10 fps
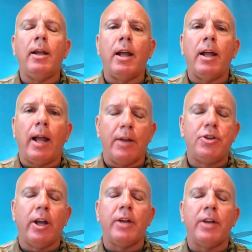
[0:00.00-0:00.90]
As
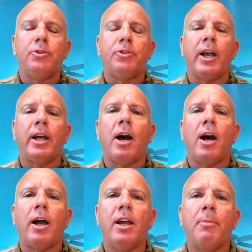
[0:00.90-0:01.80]
you said, I
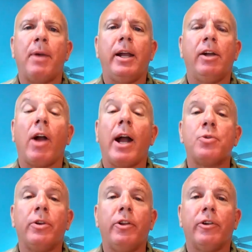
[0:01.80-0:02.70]
am a graduate of
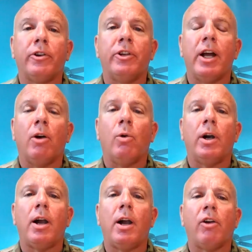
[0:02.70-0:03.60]
the University of
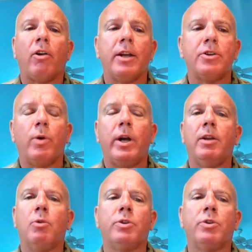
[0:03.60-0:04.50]
Delaware. I graduated and
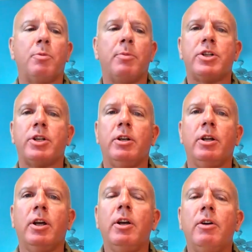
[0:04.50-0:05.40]
was commissioned
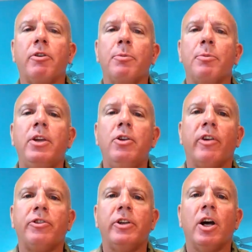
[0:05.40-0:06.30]
from the
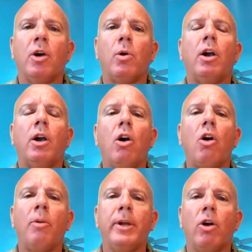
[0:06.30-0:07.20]
University of Delaware
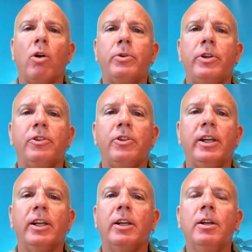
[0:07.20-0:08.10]
Army ROTC
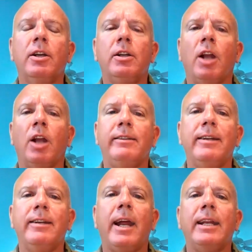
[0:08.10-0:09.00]
in
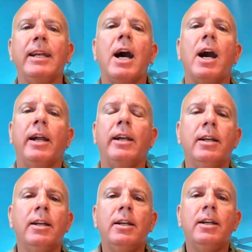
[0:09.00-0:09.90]
1989.
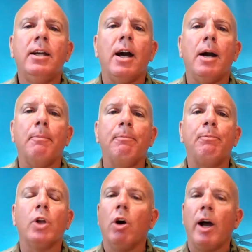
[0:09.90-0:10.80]

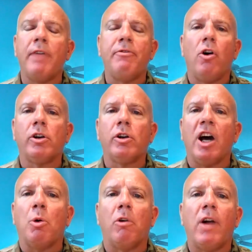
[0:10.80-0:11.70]
Lifelong
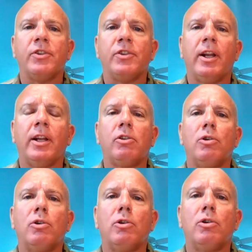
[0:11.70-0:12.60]
Delaware resident,
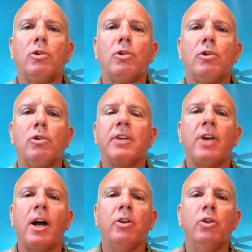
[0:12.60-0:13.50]
grew up just
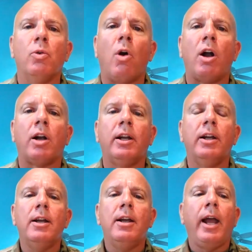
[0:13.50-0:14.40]
outside of Newark.
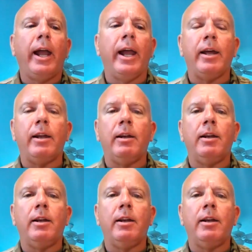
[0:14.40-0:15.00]
And